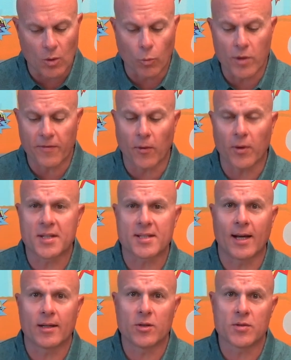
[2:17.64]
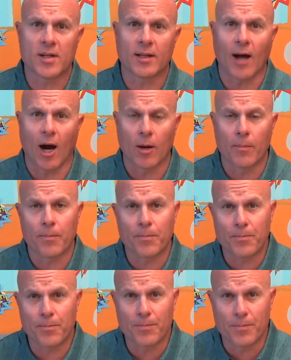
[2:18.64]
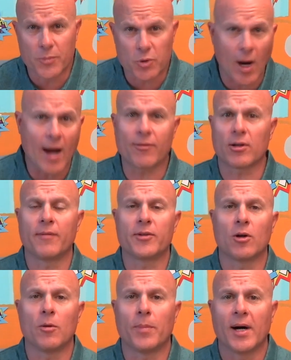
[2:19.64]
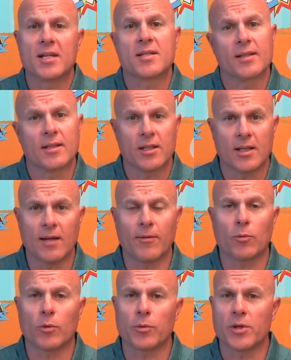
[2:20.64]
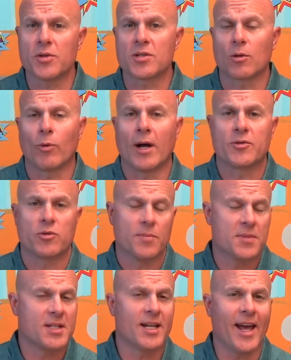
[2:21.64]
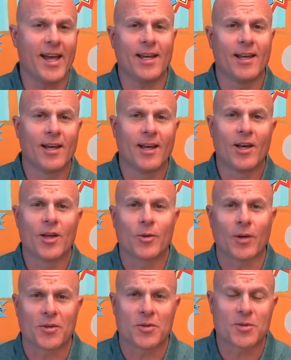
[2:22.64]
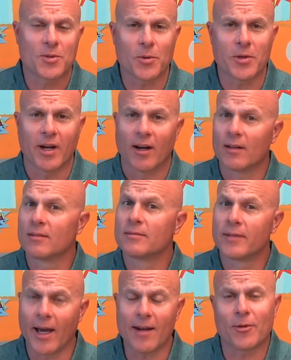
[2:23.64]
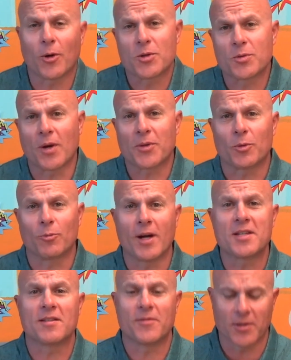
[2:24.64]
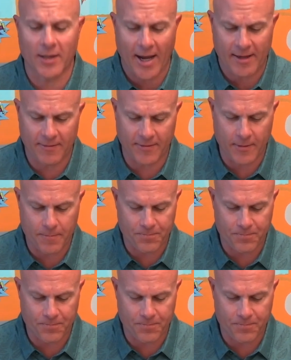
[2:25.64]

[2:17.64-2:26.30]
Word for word: we focus on using our driver of your own bus even when we use the restrooms today, throughout the school year, and of course throughout the rest of your life.